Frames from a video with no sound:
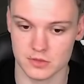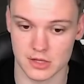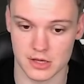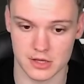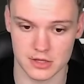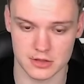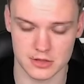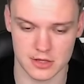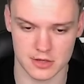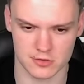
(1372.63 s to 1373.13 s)
If
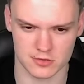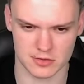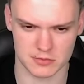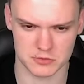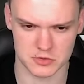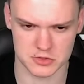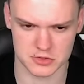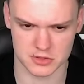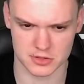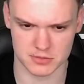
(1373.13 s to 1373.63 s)
he takes, I'm
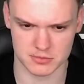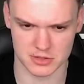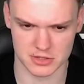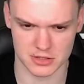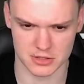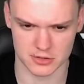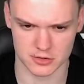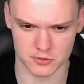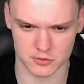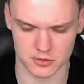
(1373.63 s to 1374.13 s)
just gonna be
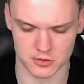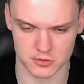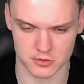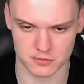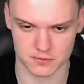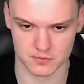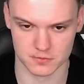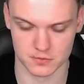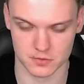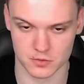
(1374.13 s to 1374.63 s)
taking with
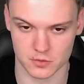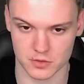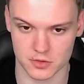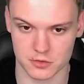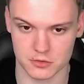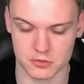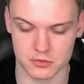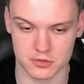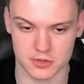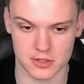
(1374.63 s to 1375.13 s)

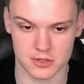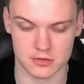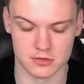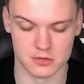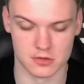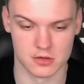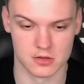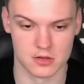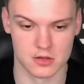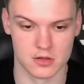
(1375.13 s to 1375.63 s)
the rook,
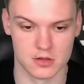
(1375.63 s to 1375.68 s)
and